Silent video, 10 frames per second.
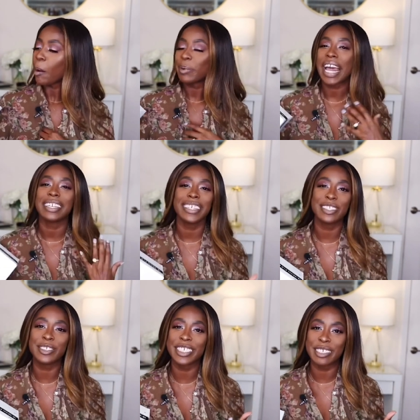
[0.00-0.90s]
but I
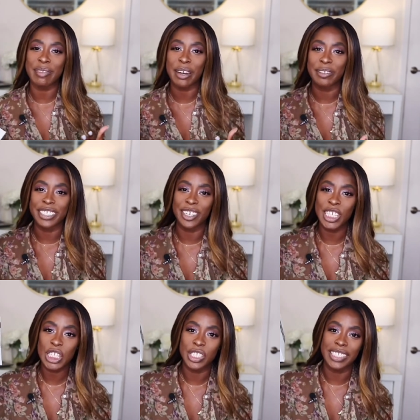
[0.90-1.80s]
did do a good amount of
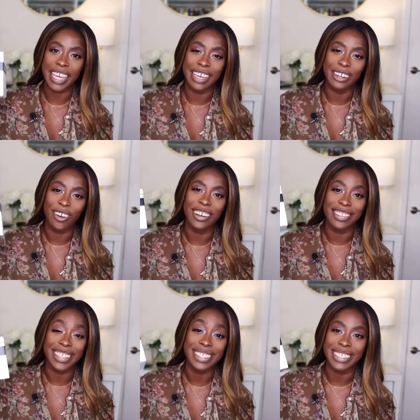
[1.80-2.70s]
research to land
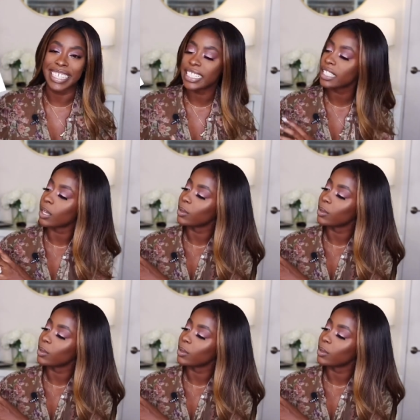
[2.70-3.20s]
on this lens.